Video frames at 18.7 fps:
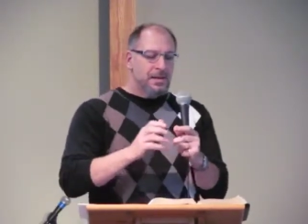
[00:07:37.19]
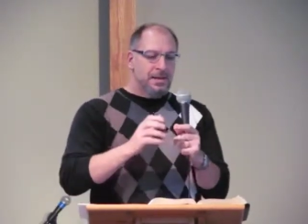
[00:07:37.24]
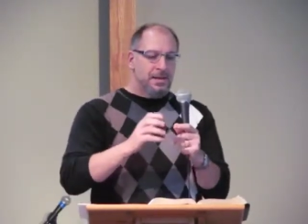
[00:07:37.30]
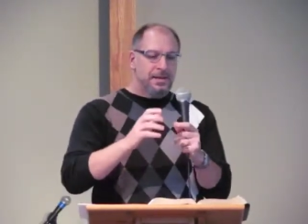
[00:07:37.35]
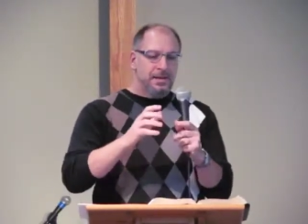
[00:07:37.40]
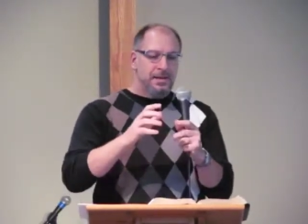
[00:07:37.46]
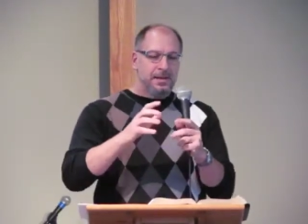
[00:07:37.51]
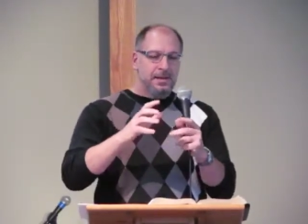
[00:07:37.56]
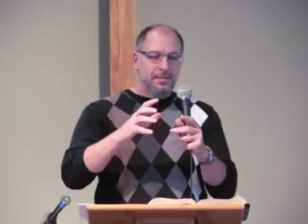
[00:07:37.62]

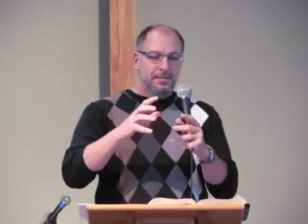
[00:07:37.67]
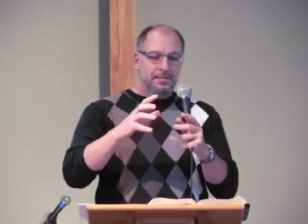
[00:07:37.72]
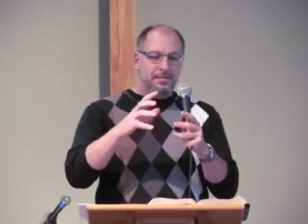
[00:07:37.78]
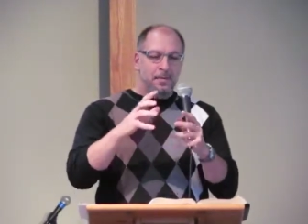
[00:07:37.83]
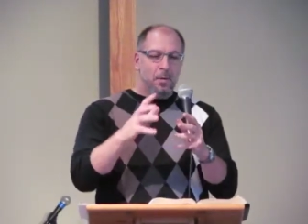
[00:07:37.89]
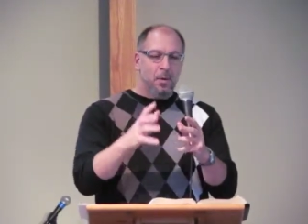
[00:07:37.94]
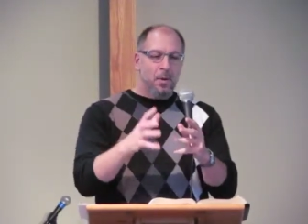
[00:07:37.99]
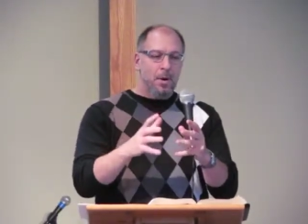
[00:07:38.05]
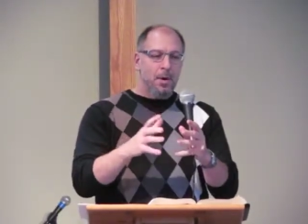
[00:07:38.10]
He
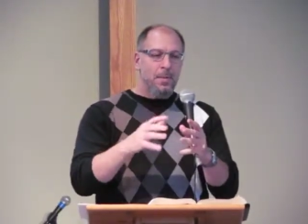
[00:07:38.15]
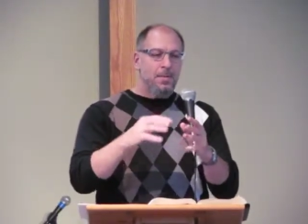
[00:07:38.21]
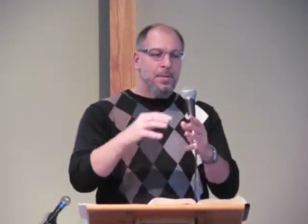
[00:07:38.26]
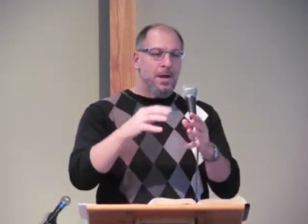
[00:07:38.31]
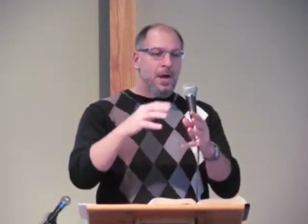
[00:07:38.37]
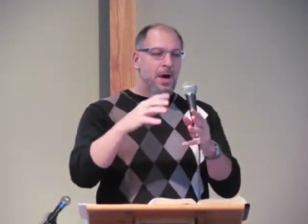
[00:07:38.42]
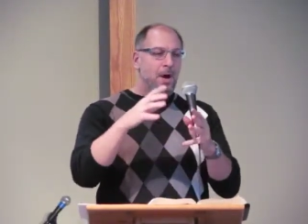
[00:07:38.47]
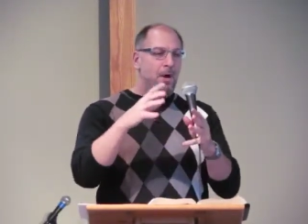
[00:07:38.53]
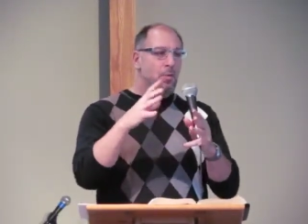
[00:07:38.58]

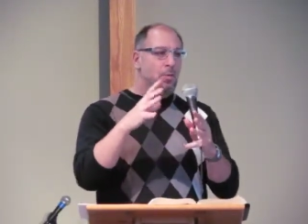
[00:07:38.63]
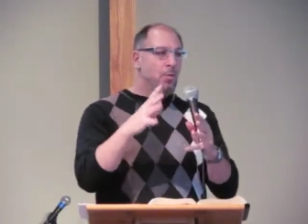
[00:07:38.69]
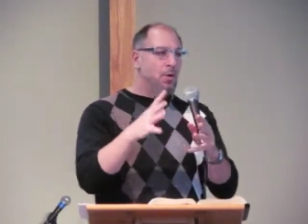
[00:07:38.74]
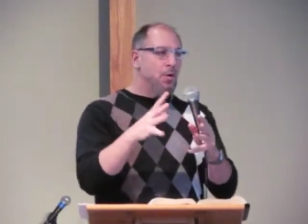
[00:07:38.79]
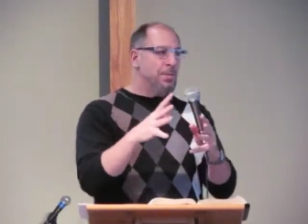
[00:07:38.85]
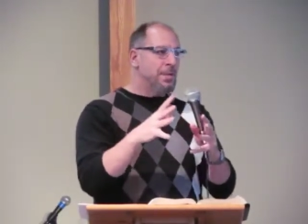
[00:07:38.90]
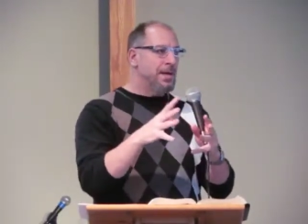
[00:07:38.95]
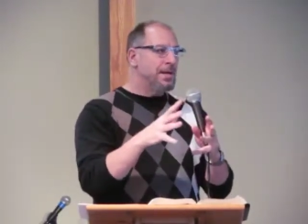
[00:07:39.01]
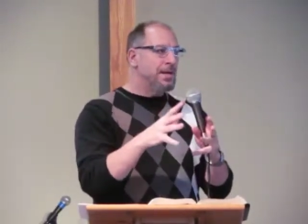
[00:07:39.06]
formed a
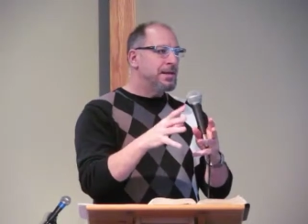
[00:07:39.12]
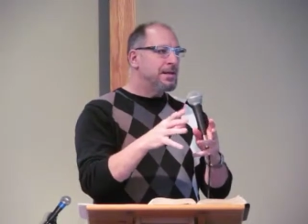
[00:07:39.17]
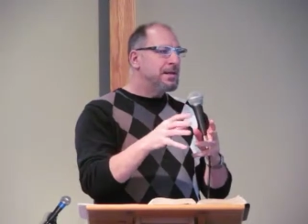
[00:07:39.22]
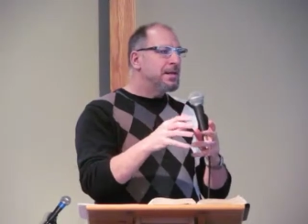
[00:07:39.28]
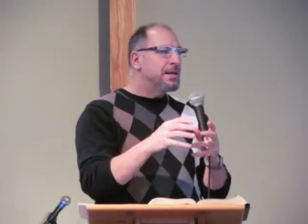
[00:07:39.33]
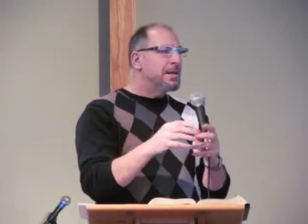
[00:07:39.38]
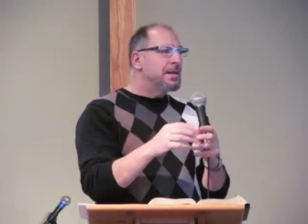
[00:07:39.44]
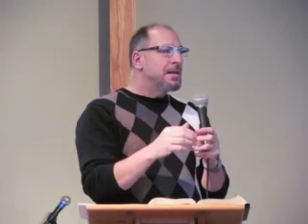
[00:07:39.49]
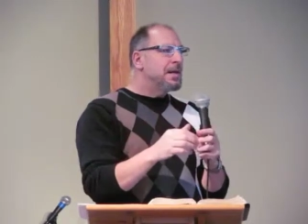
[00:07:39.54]

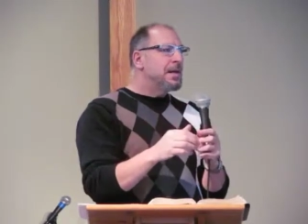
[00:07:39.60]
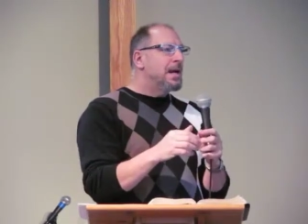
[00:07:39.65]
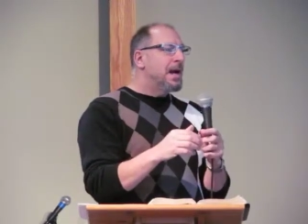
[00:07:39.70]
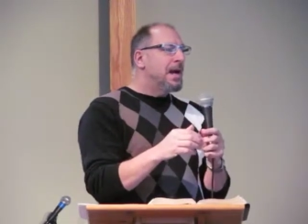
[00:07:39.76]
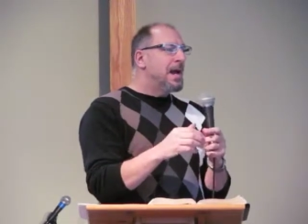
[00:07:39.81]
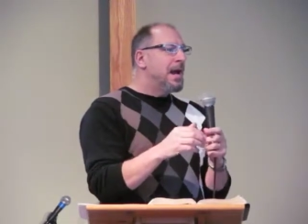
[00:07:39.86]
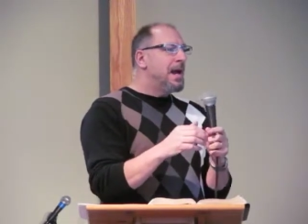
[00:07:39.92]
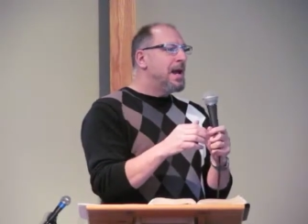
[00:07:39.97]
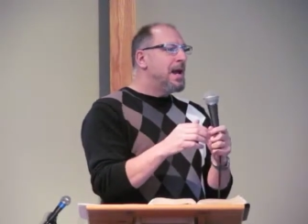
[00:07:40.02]
woman,
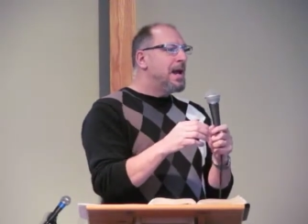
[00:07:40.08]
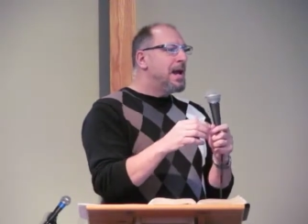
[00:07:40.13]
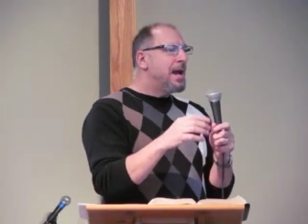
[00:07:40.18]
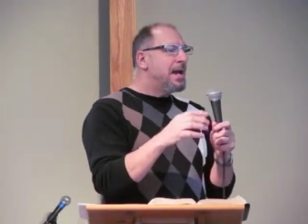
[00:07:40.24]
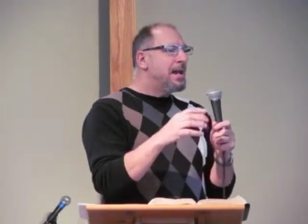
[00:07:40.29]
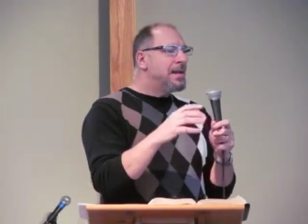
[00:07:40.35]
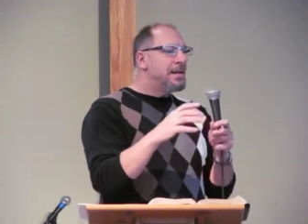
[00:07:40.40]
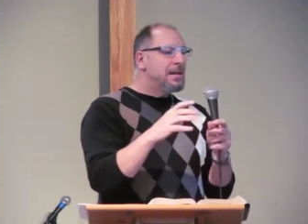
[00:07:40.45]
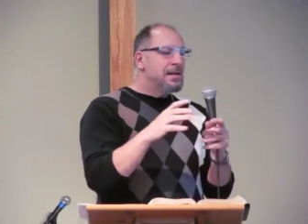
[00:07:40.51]

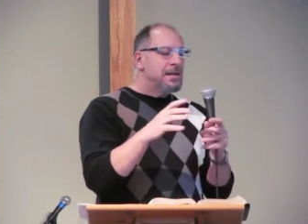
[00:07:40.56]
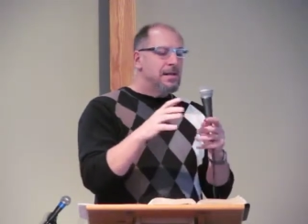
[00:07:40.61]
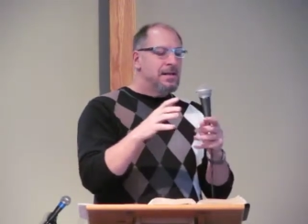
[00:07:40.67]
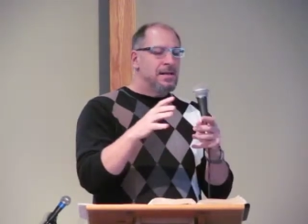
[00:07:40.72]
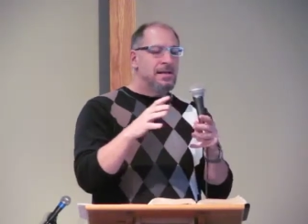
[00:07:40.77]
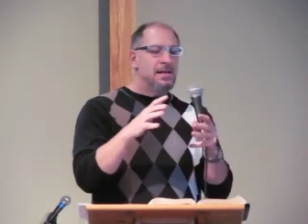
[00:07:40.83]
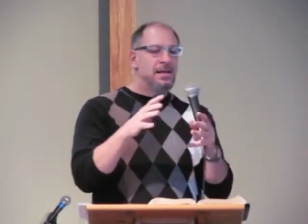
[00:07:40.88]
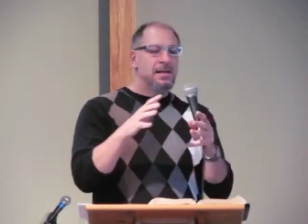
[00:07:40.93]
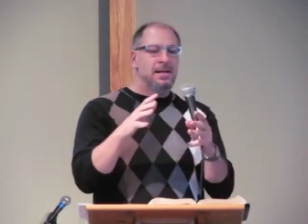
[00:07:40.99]
and
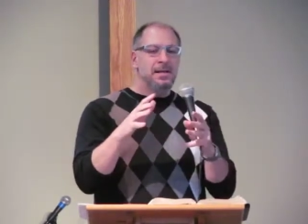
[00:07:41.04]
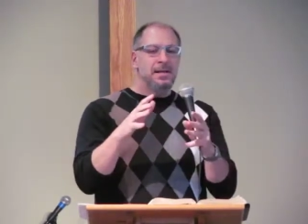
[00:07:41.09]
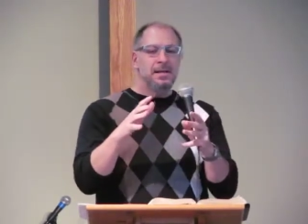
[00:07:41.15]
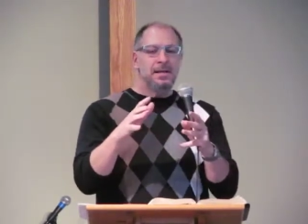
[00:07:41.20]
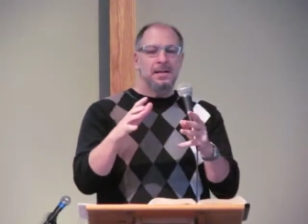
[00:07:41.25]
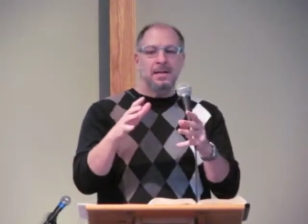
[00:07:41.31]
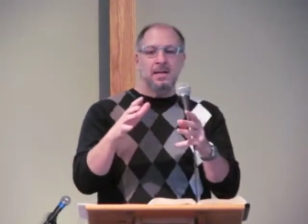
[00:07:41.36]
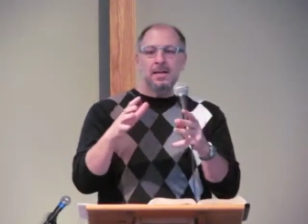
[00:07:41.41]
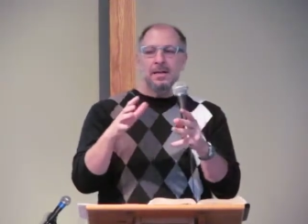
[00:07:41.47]

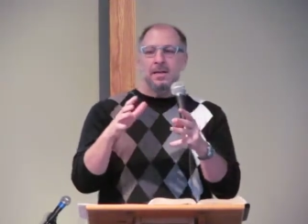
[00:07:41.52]
he,